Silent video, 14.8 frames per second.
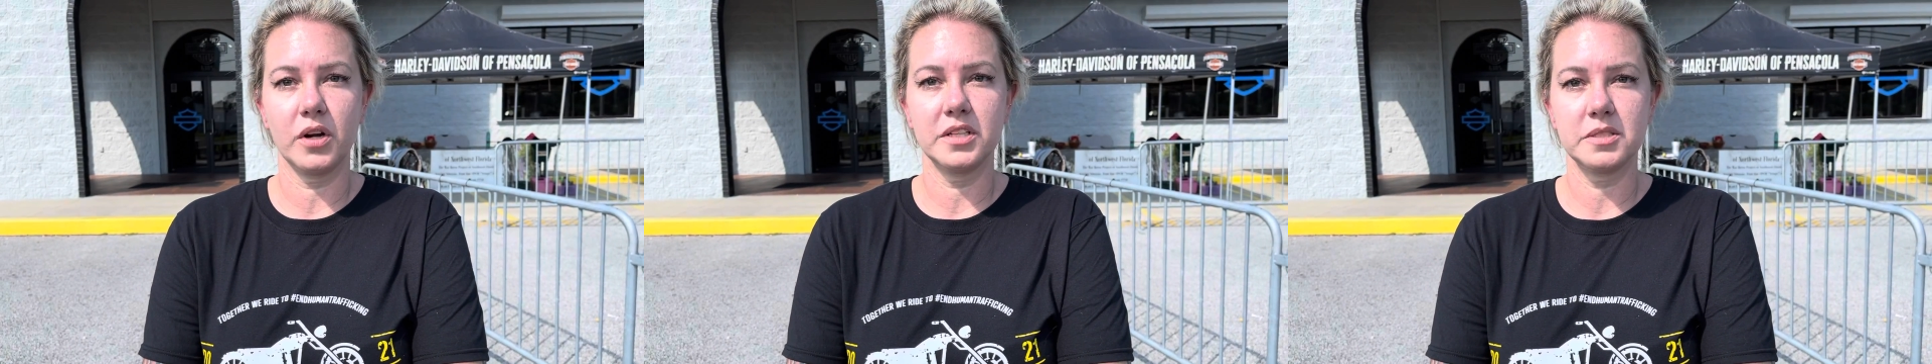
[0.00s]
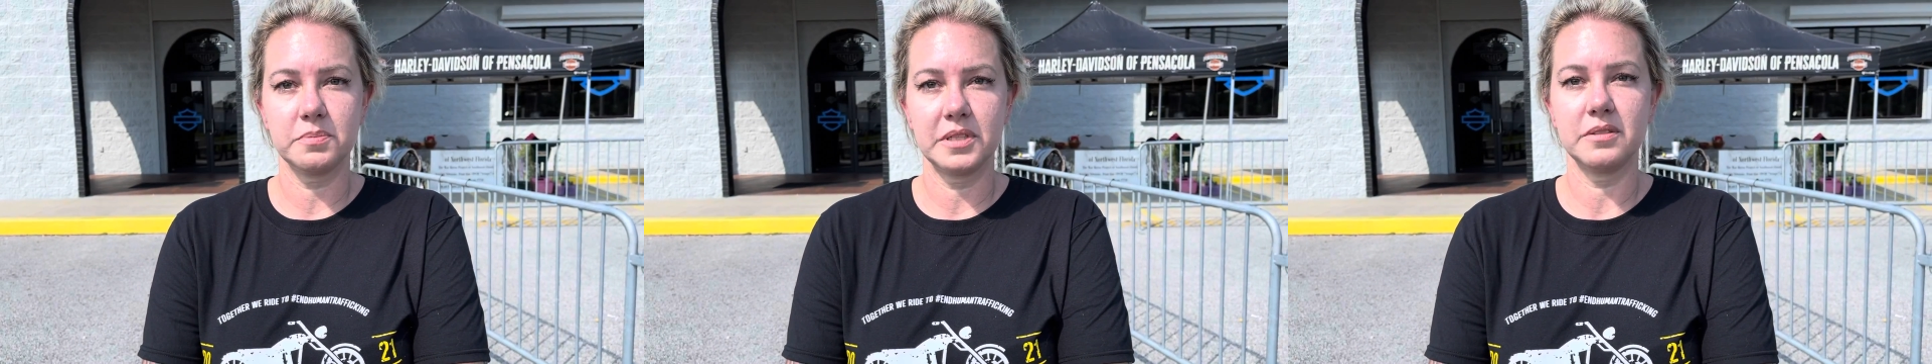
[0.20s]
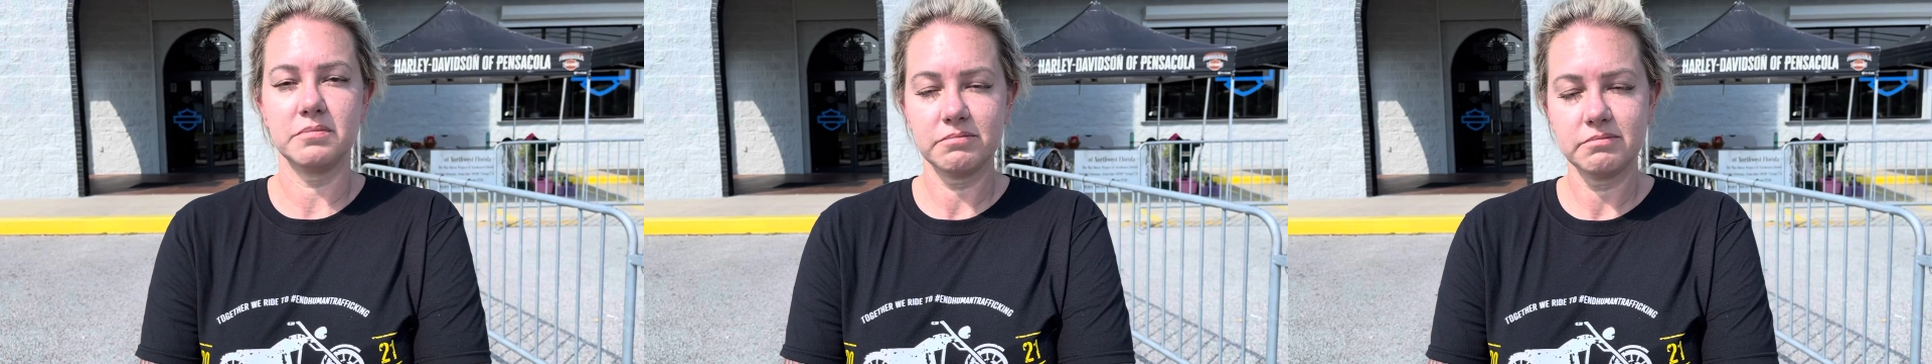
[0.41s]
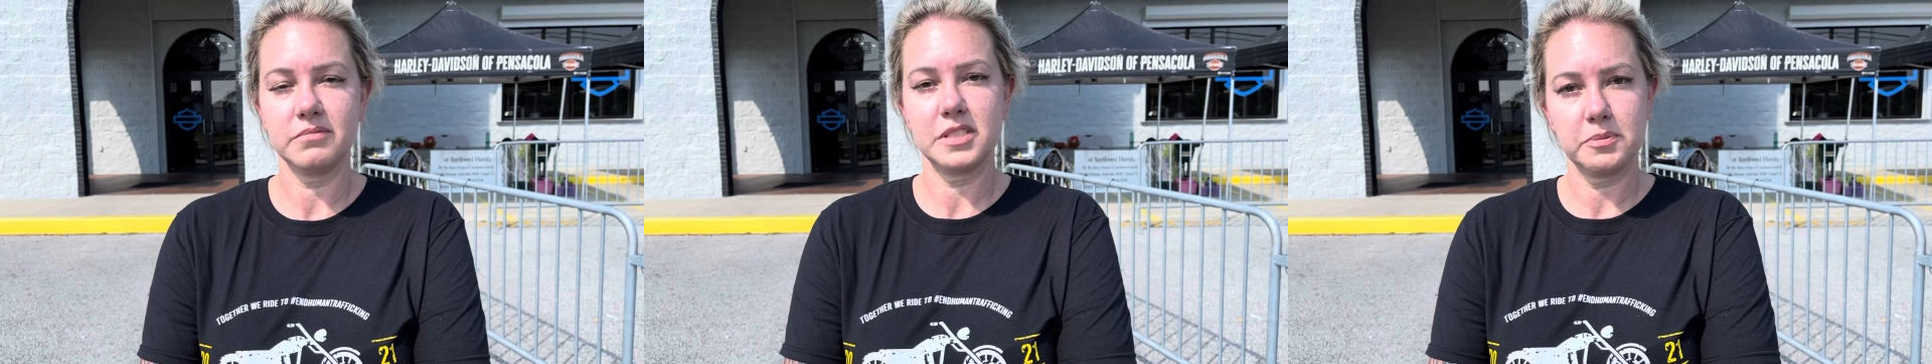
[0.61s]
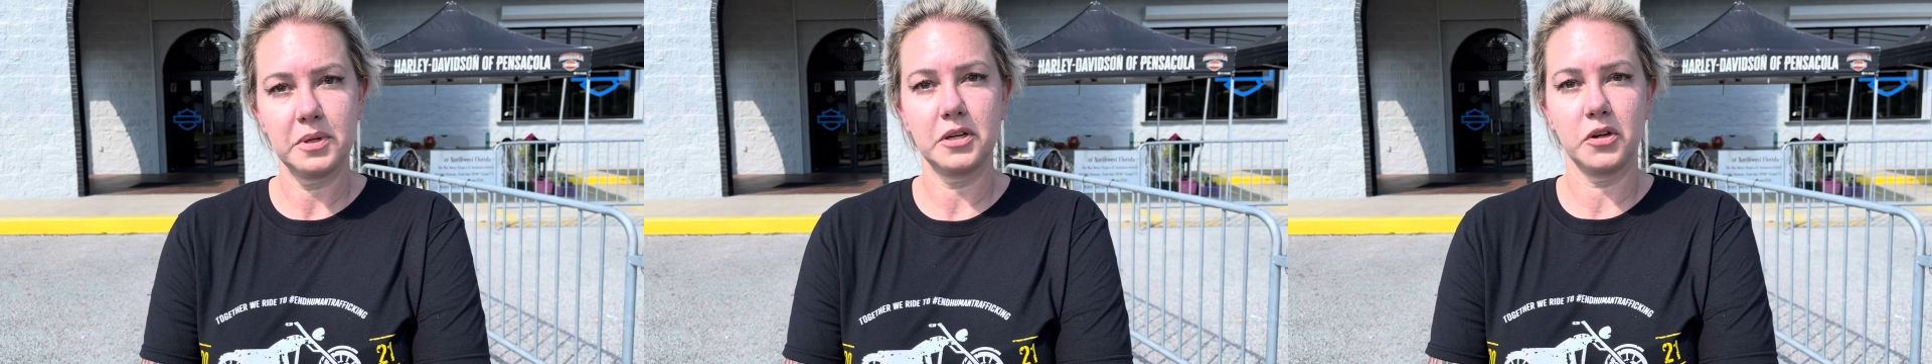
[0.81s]
It's been,
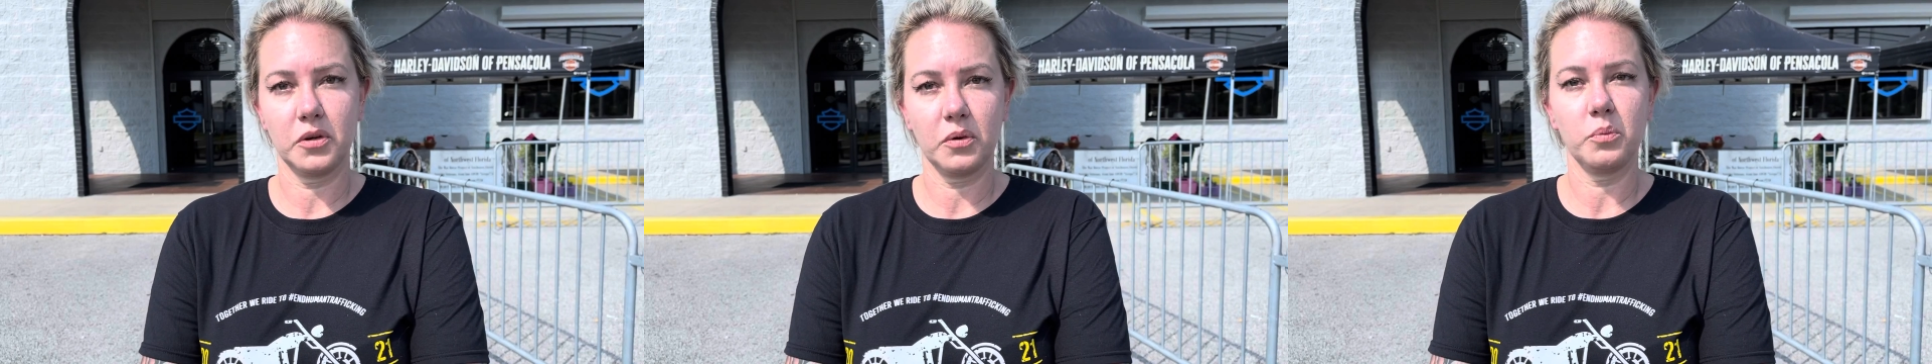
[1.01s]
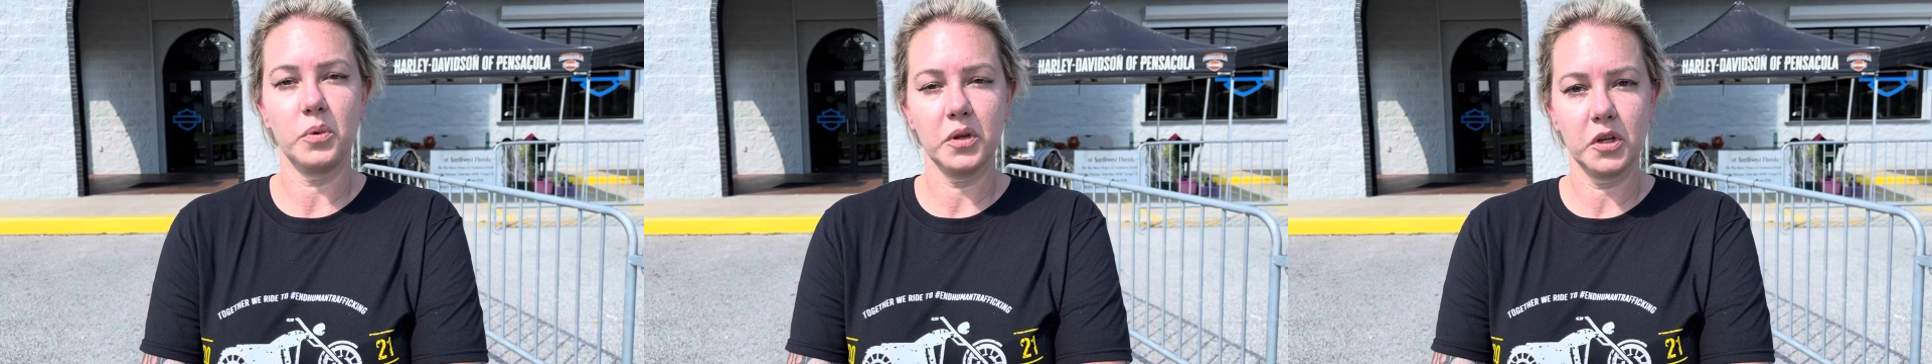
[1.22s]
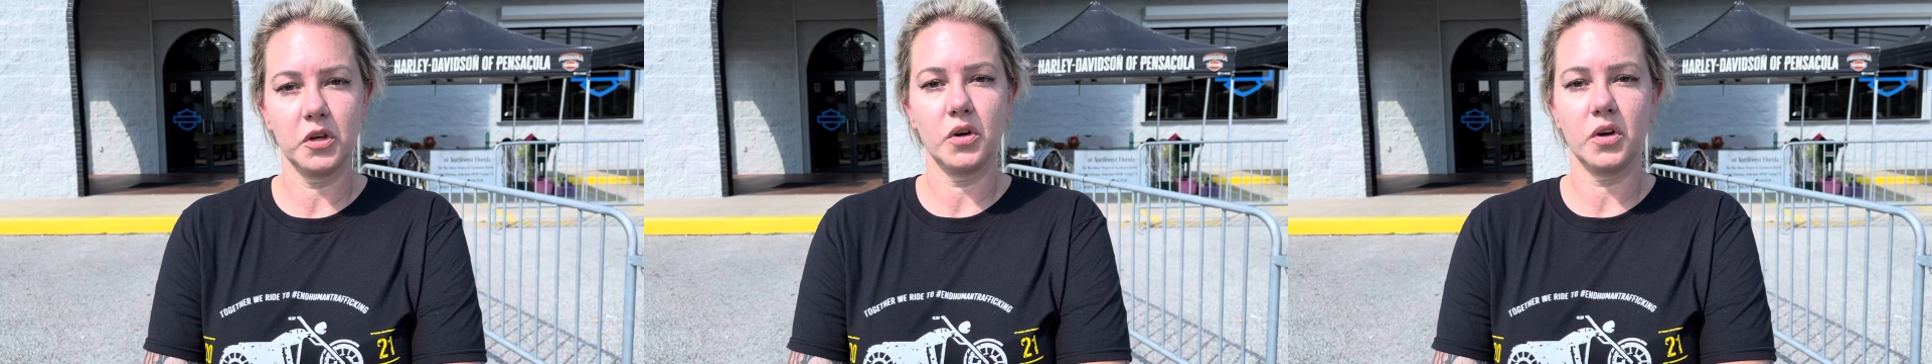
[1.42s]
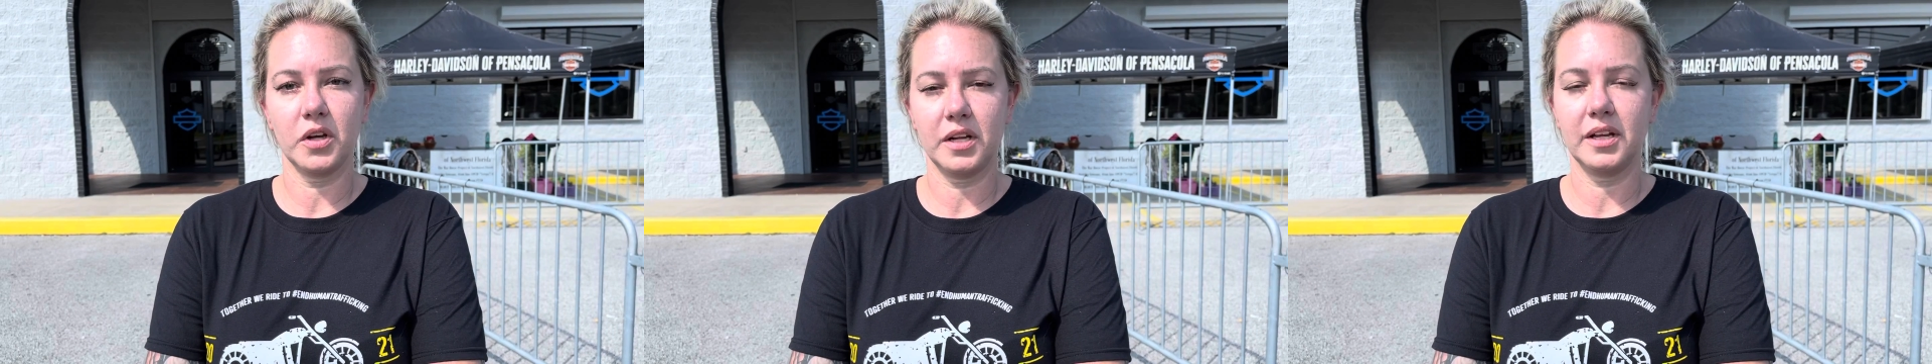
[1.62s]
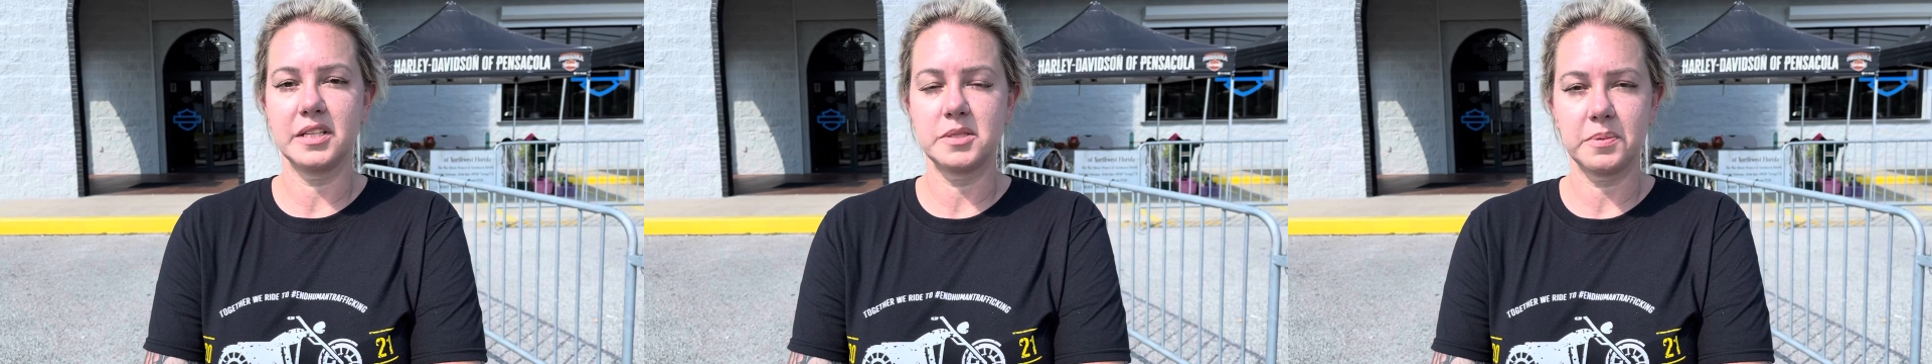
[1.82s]
it's been a really
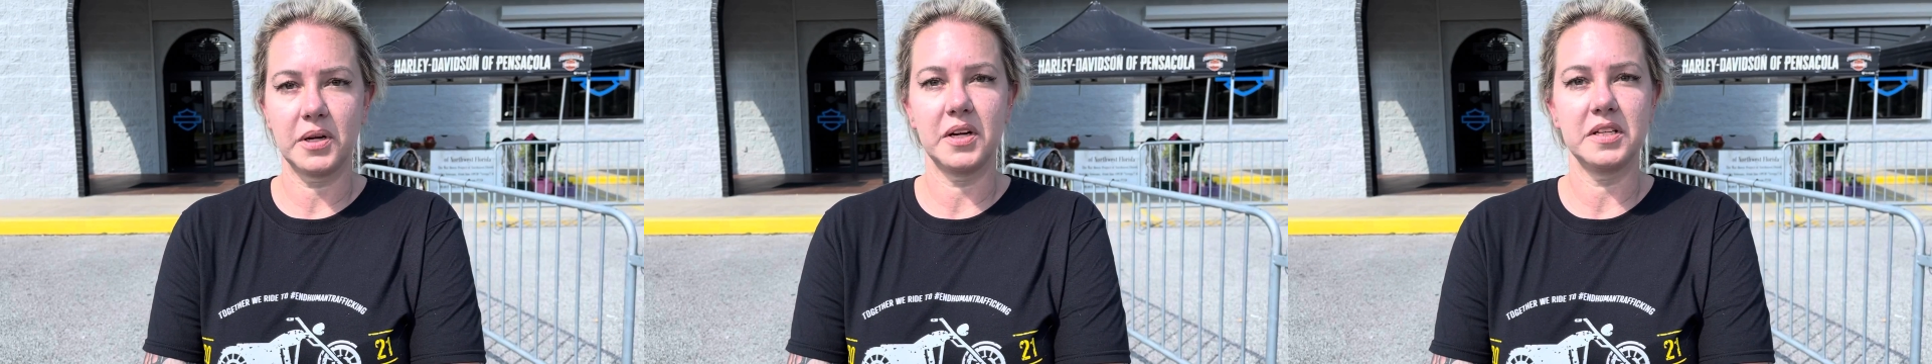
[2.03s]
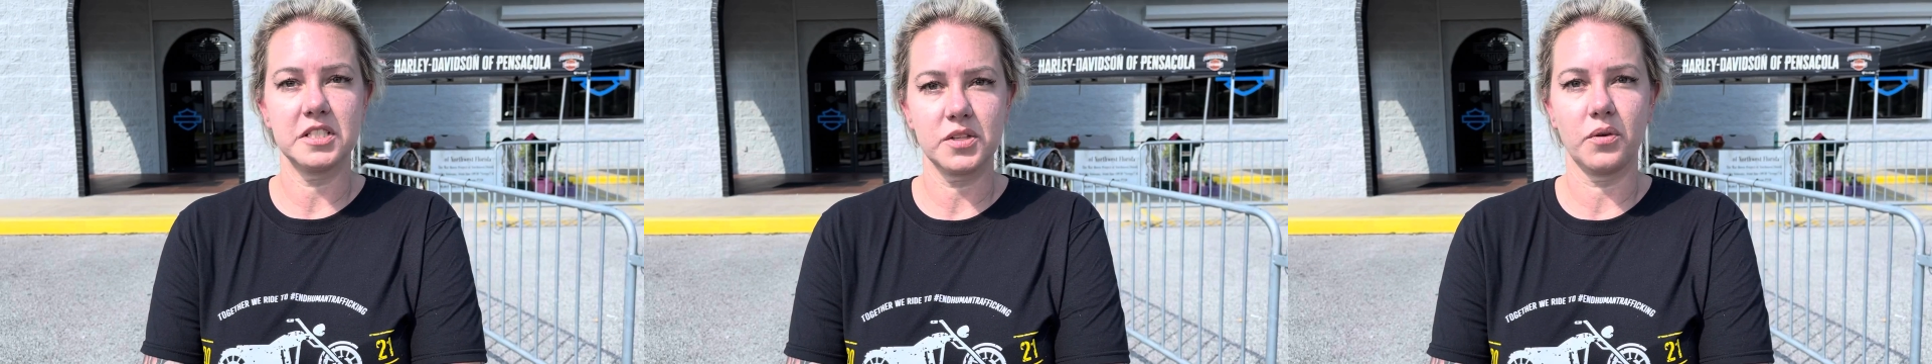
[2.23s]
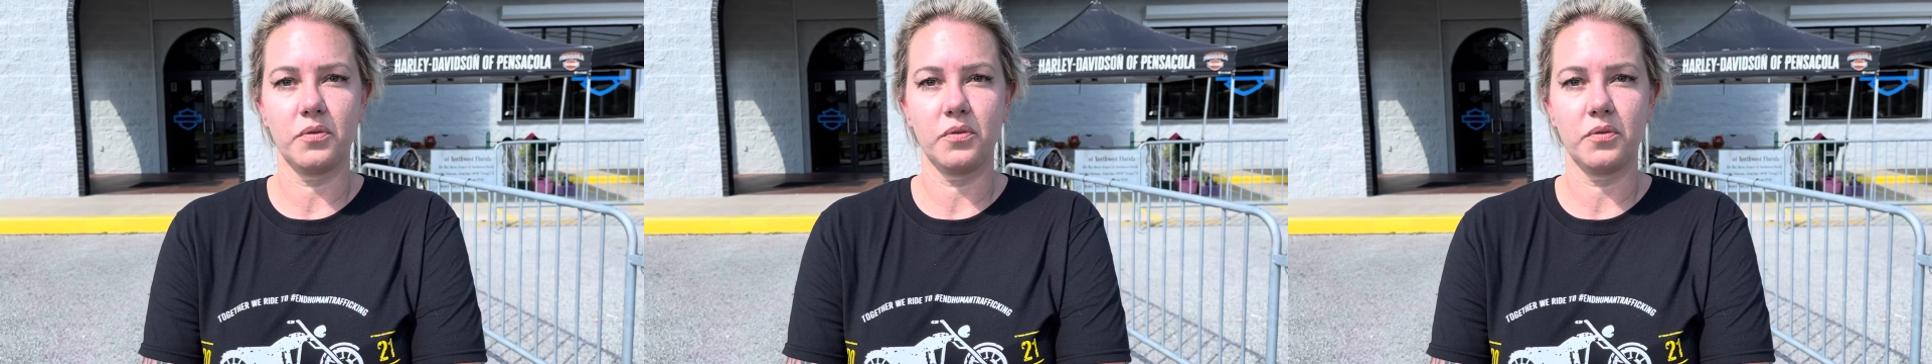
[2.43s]
good experience so